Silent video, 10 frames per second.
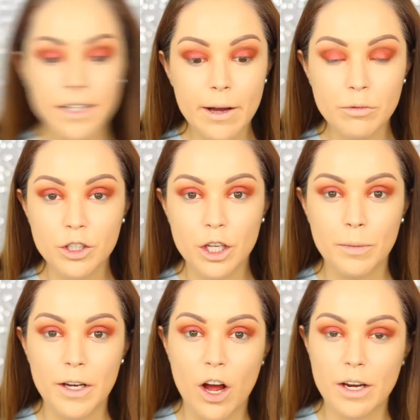So now I'm just
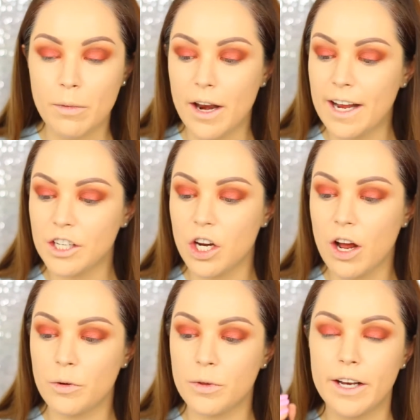going to be lining my lash
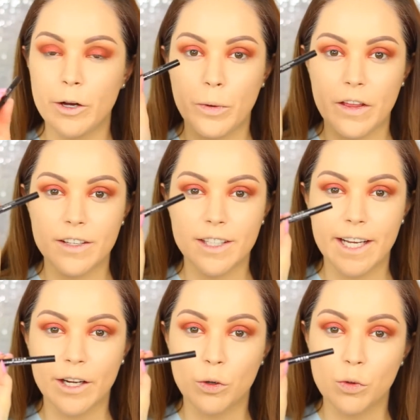line with a little bit of the
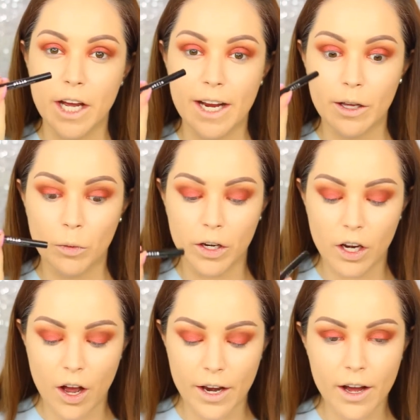Stila All Day
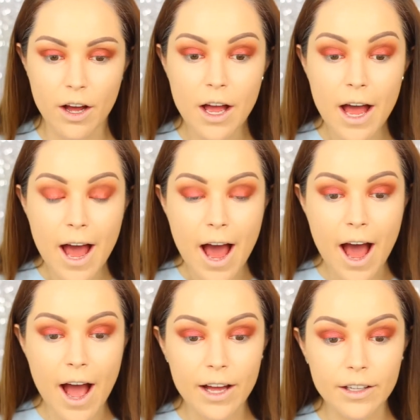Liquid Liner,
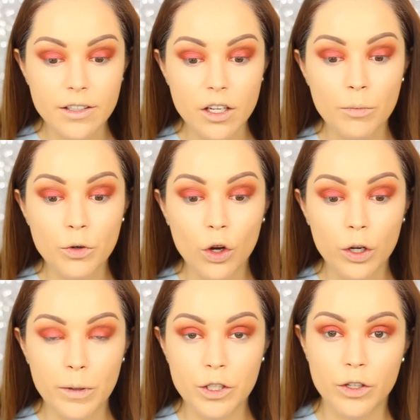and I'm not
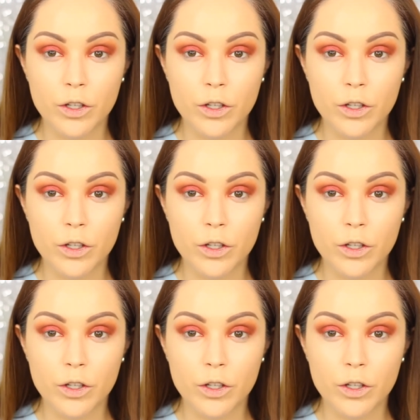going to be